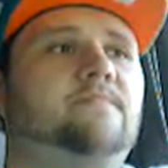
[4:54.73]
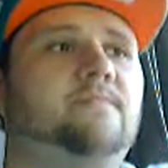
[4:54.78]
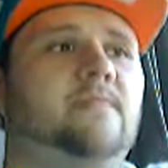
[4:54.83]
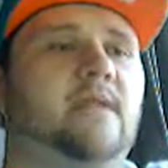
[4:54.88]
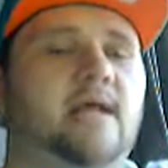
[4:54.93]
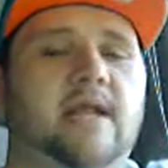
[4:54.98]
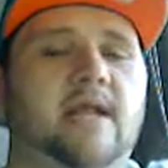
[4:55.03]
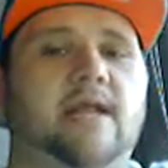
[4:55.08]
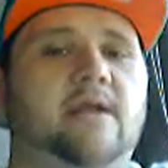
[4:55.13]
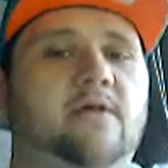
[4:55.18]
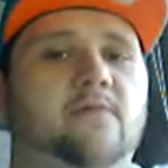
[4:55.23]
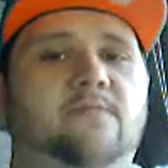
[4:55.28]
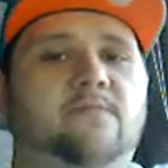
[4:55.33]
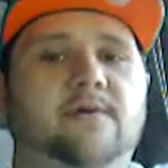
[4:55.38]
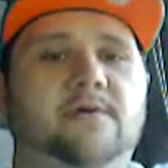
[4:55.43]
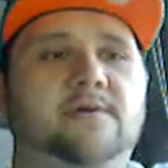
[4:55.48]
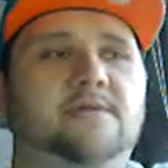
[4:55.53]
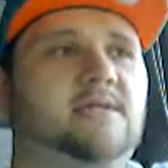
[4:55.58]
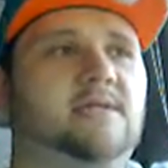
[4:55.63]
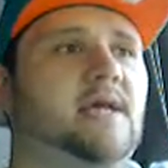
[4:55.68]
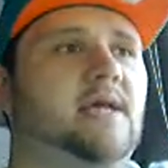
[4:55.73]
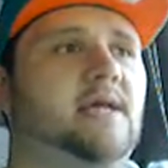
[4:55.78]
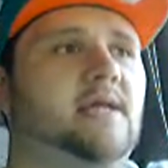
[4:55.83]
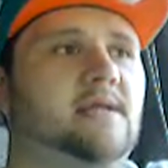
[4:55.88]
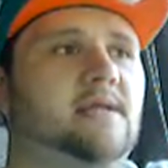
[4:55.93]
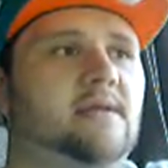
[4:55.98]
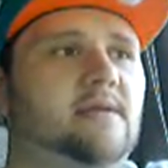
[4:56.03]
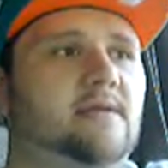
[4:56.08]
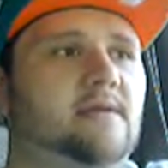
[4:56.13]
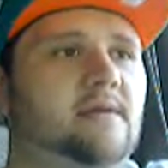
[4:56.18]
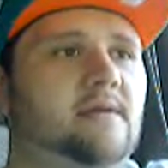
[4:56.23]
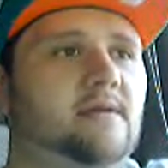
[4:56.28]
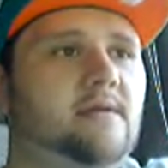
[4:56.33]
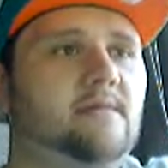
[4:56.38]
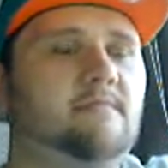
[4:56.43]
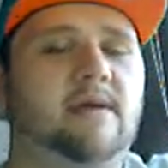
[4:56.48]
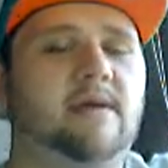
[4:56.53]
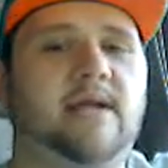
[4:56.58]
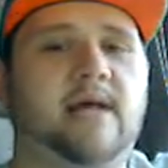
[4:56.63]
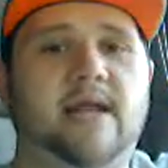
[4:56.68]
And I know firsthand,
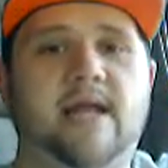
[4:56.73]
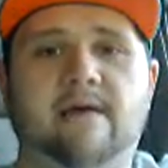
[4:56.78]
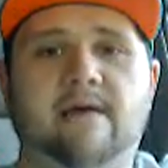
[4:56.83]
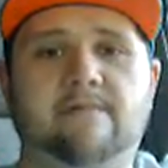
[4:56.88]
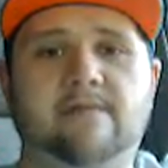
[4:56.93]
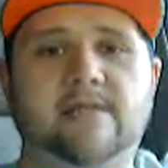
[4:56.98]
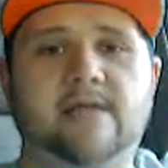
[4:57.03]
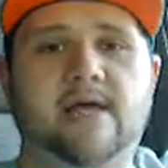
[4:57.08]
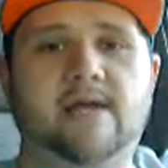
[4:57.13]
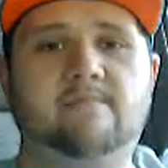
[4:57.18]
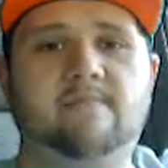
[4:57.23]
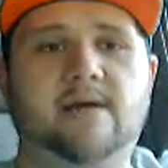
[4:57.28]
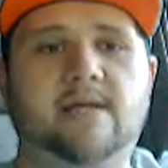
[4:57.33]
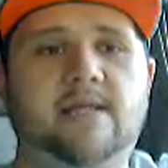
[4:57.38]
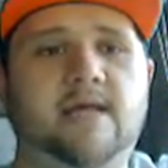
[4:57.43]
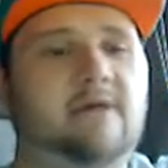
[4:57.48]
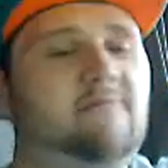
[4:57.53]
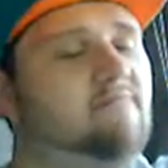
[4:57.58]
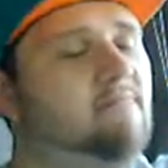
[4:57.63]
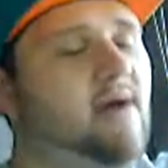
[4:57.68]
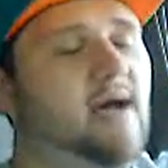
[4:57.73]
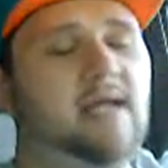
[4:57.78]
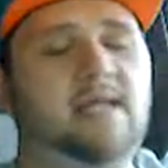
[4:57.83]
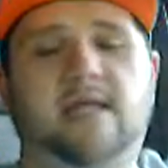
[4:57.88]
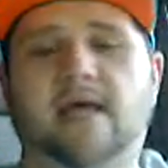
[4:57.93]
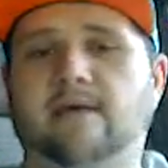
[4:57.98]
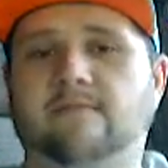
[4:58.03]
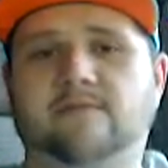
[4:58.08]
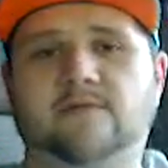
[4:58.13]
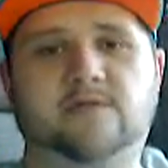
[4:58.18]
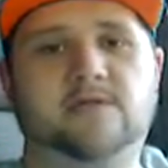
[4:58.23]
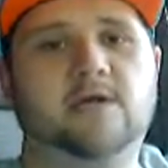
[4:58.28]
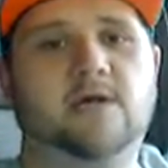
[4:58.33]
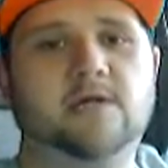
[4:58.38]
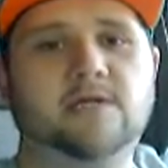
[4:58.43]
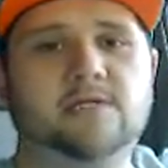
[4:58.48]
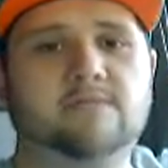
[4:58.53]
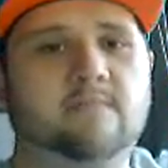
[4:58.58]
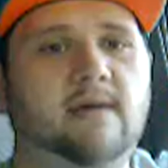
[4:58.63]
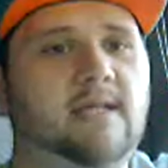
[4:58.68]
by not having that in my life
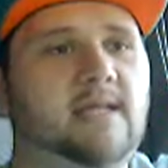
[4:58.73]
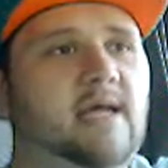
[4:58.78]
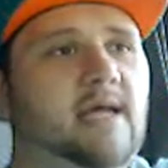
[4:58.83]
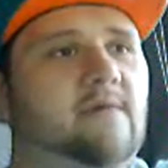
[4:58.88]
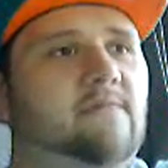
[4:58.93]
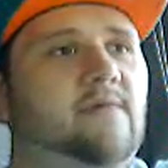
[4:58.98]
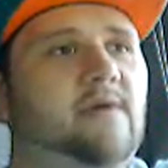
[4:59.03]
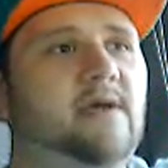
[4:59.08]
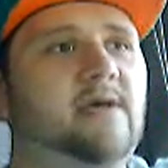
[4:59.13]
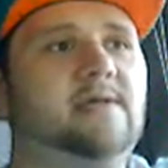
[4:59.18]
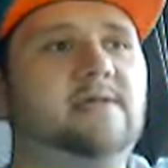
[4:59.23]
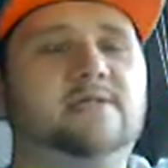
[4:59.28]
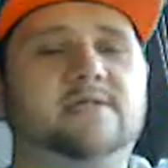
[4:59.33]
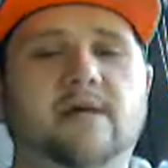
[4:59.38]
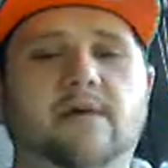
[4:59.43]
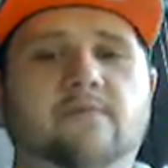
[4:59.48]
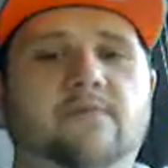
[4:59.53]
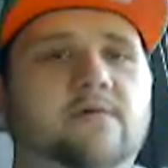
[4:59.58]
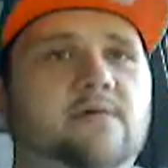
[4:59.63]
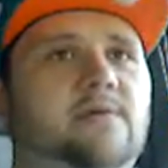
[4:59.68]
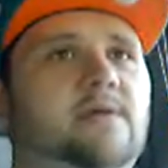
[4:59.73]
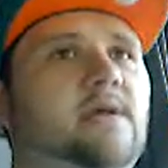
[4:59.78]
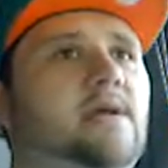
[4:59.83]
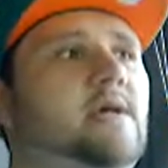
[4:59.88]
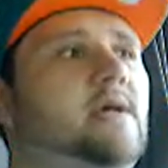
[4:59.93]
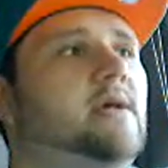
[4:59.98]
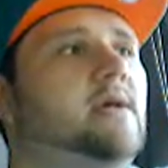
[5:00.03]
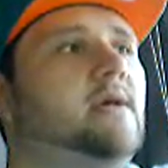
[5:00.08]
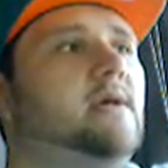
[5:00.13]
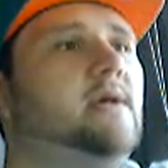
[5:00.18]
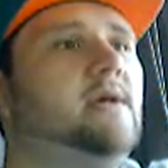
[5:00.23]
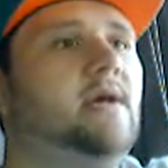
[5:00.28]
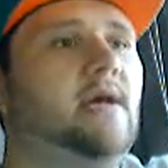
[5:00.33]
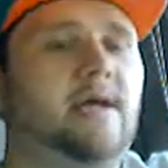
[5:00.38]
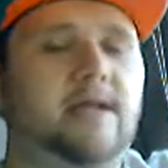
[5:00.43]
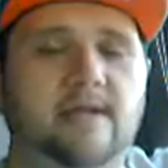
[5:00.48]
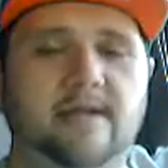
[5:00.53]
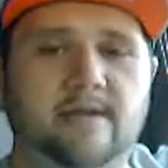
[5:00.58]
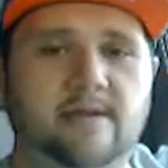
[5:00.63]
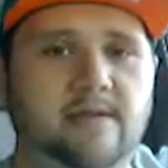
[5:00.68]
sucks. My life has suffered.
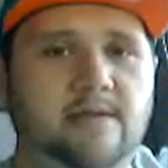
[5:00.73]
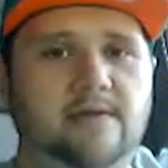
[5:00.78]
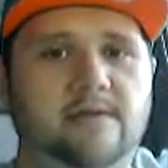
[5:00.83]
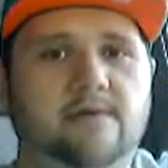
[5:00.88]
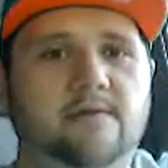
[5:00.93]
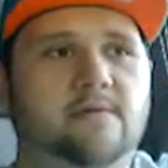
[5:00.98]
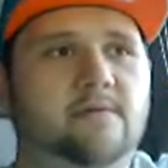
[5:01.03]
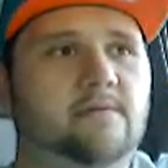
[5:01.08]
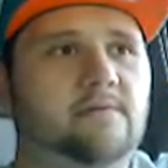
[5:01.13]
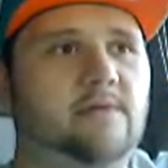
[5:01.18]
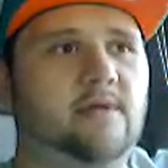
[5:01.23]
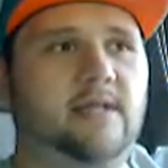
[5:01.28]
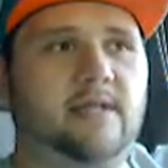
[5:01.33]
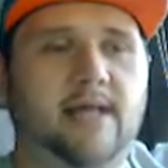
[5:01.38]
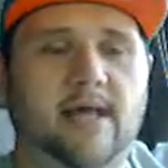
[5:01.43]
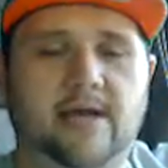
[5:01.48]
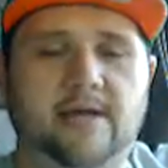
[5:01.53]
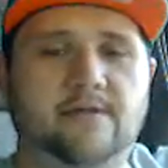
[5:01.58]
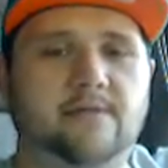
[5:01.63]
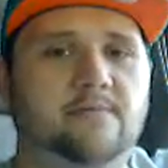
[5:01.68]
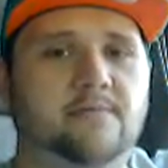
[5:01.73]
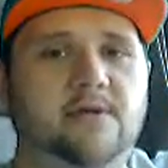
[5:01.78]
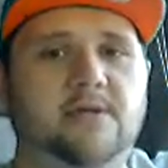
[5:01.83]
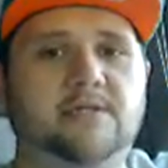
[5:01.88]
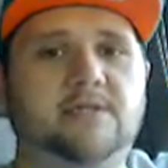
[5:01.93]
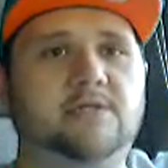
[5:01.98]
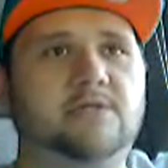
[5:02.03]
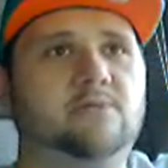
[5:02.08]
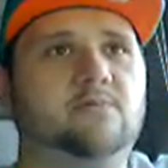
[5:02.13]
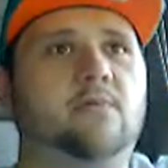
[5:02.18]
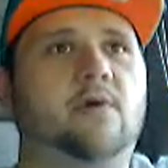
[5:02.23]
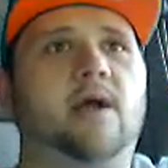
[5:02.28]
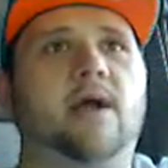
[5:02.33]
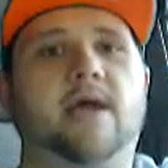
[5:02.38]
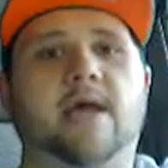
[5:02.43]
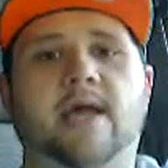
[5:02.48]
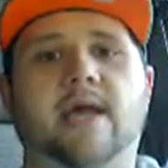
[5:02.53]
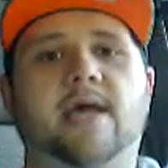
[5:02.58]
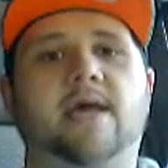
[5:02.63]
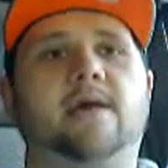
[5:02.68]
And, you know, a lot of the reasons where I
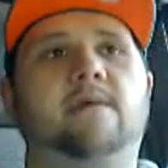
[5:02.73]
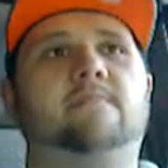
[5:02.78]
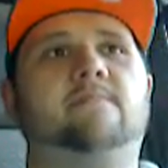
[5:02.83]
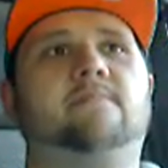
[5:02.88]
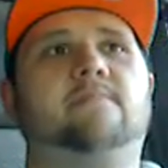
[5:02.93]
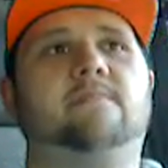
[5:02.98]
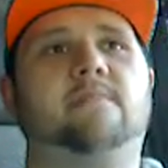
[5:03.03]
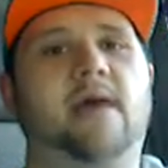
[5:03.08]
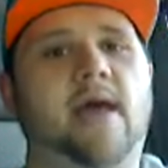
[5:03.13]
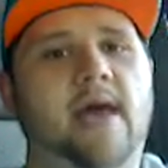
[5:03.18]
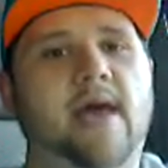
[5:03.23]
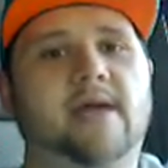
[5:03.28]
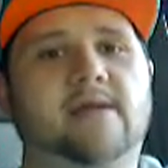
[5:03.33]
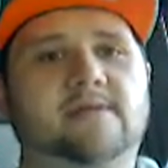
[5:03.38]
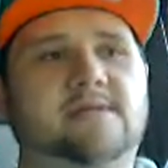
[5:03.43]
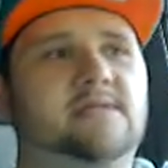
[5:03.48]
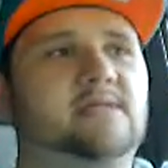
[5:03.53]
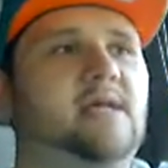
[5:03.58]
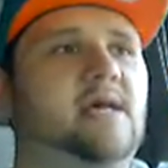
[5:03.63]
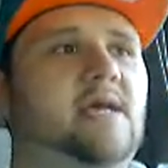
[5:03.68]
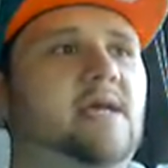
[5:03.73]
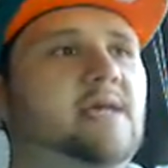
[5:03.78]
am at today